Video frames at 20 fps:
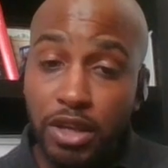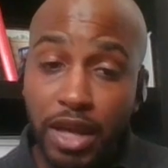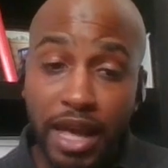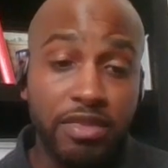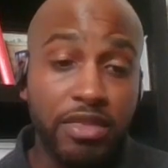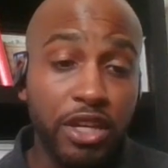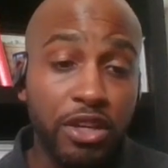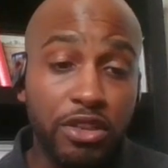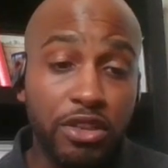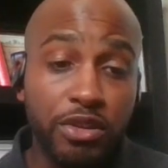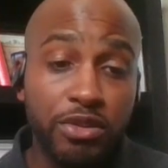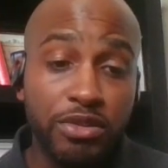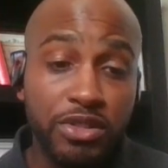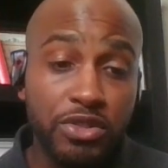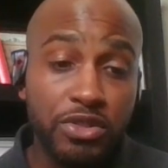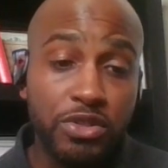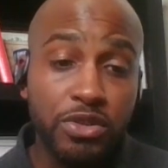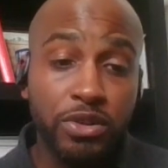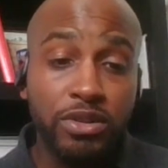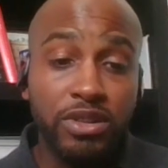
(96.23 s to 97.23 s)
I think there's
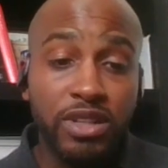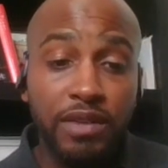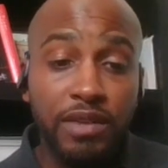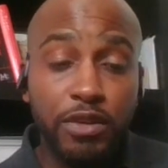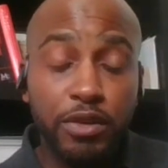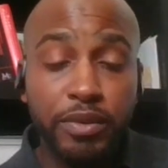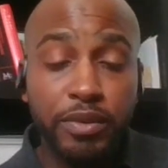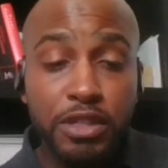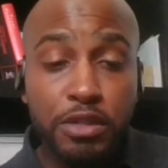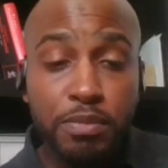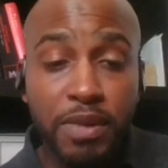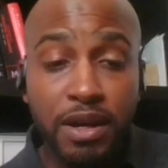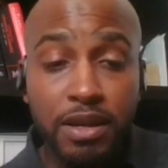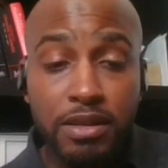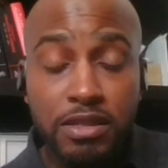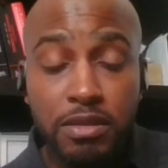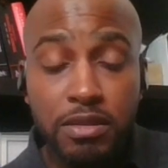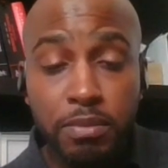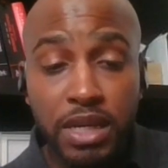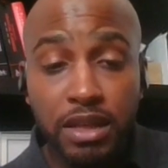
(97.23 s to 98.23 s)
a certain level of
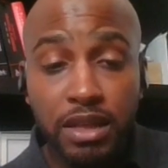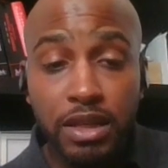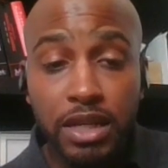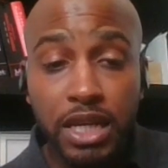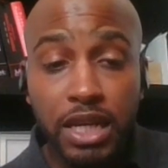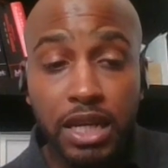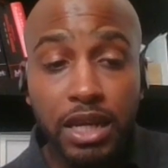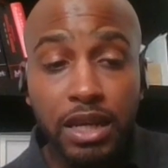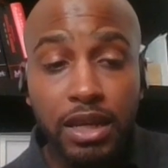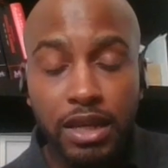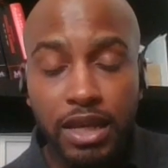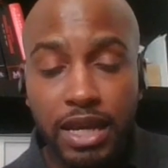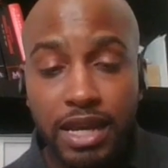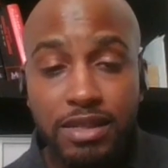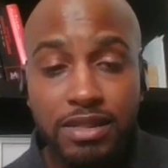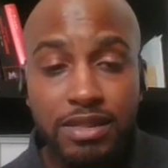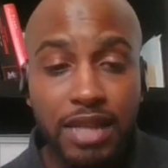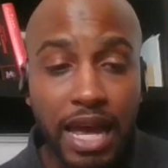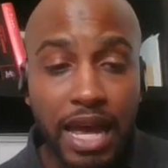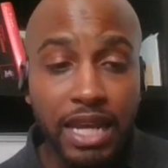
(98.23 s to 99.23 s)
responsibility.
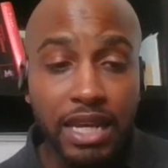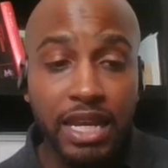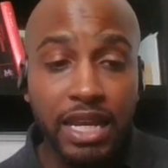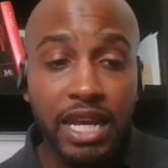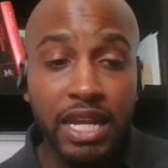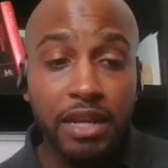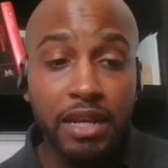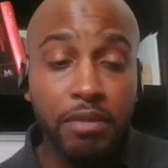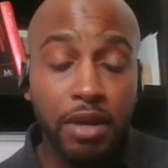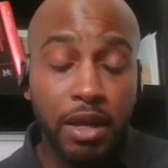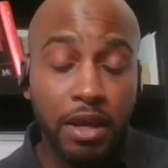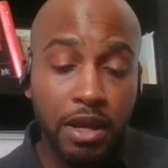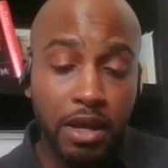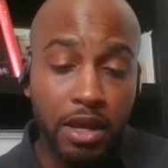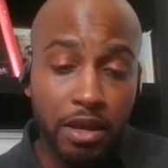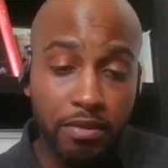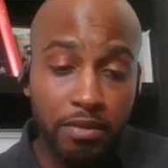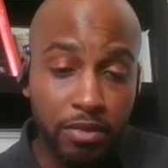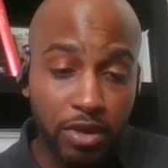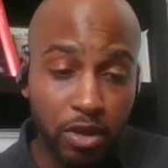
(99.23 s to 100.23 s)
Yes, I get it.
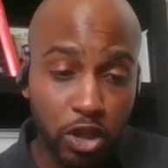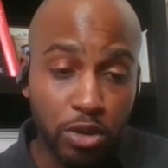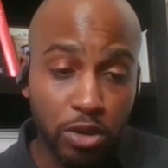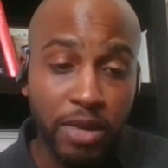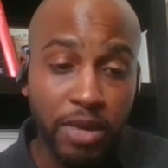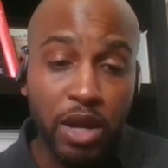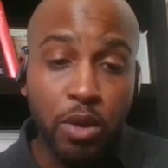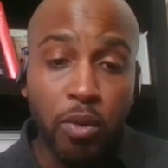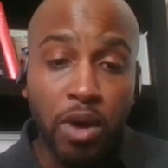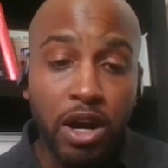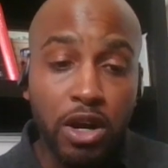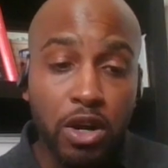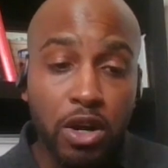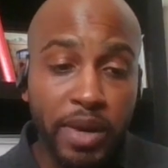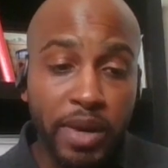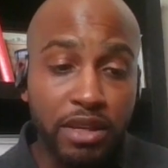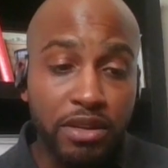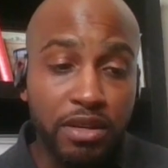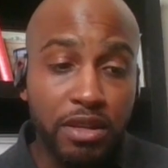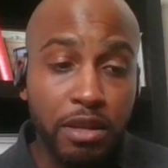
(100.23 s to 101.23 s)
You may walk
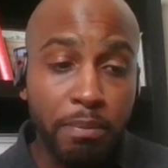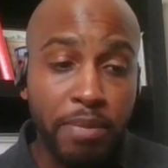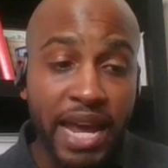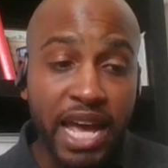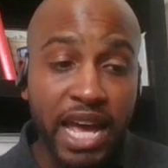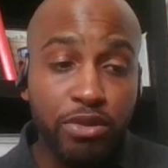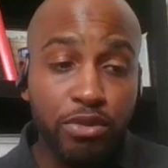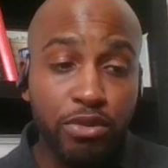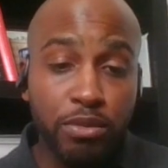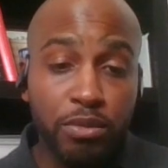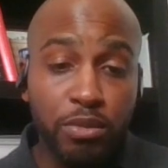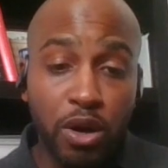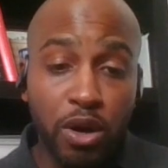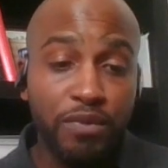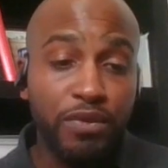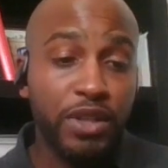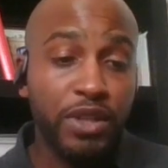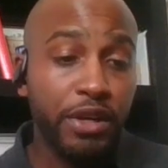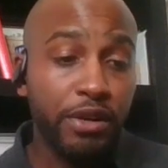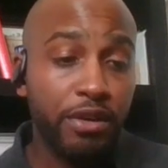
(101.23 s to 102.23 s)
away to the bathroom.
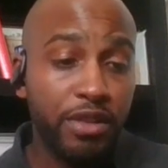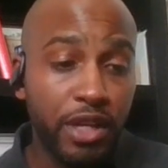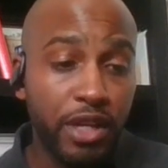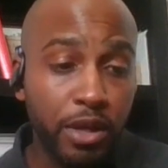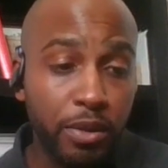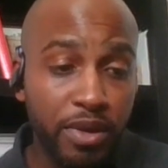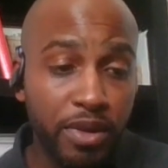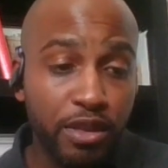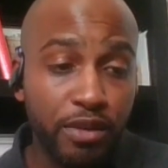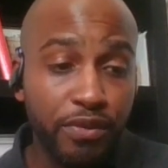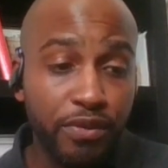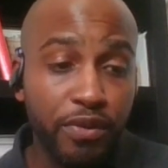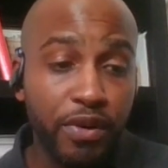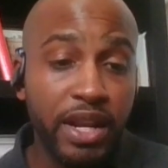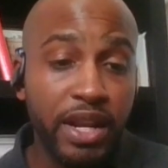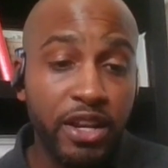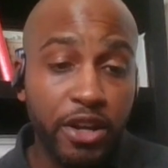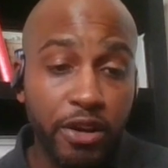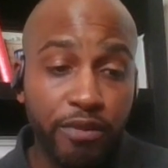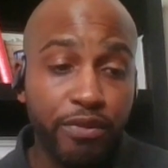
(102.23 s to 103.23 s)
Hopefully, you're there with a
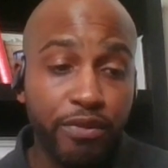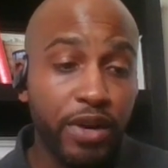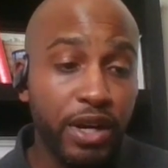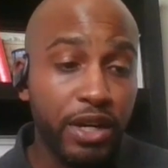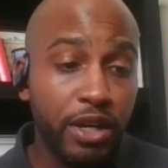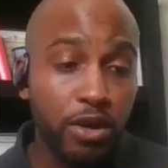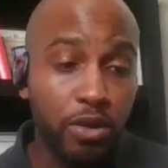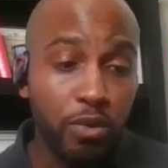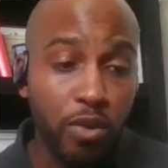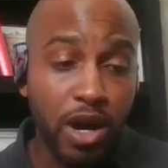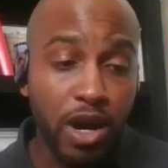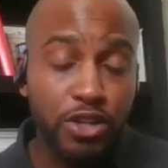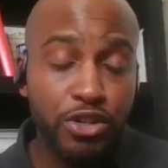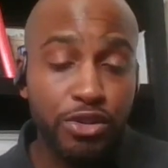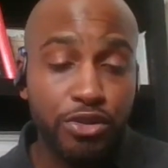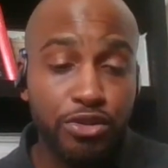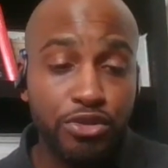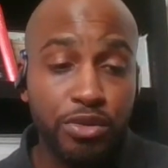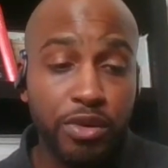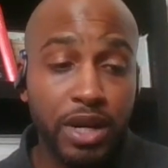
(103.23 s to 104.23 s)
friend. Your friend could
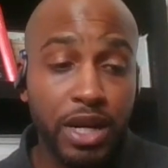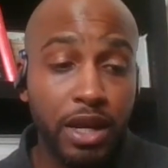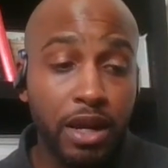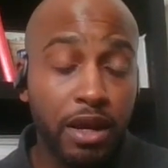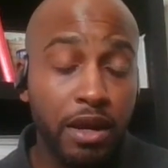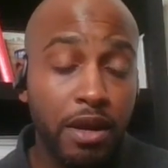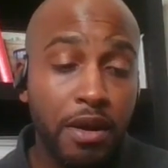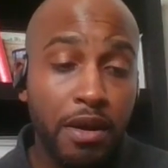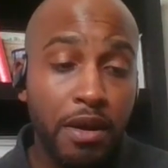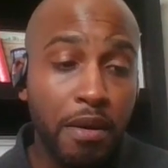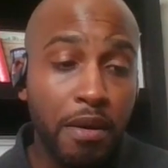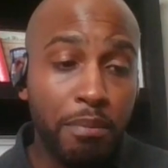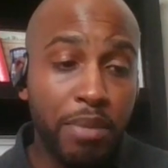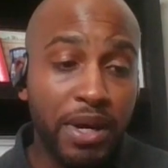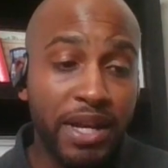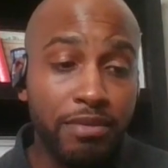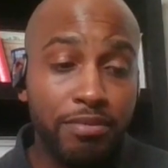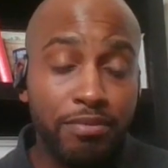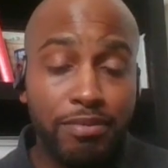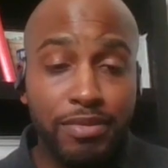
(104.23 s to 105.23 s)
watch your drink.
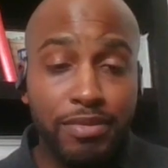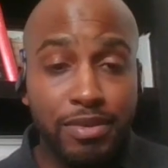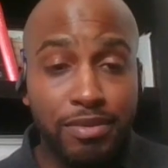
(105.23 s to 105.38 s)
But